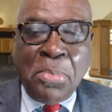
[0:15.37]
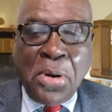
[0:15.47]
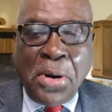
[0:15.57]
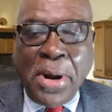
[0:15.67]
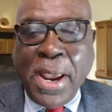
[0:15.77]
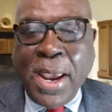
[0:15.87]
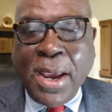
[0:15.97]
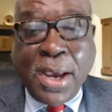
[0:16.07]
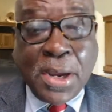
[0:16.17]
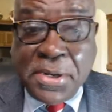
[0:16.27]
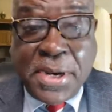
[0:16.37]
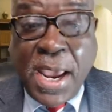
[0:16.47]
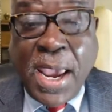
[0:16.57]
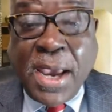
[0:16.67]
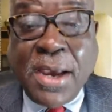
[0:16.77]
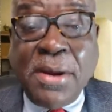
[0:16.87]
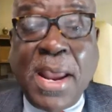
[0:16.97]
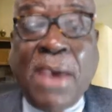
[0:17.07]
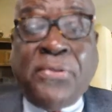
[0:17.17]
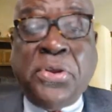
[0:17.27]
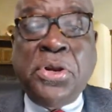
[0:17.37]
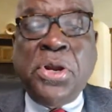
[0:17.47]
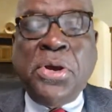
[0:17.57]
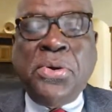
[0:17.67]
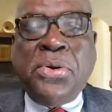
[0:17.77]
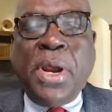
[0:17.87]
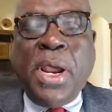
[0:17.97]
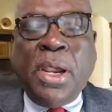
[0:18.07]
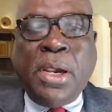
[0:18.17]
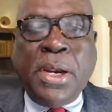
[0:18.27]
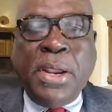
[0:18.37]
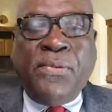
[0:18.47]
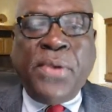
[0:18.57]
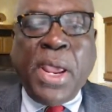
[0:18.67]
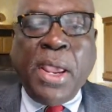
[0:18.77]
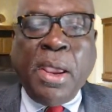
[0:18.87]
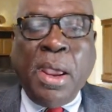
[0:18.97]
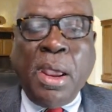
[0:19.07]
morning, good day, good afternoon, and good evening.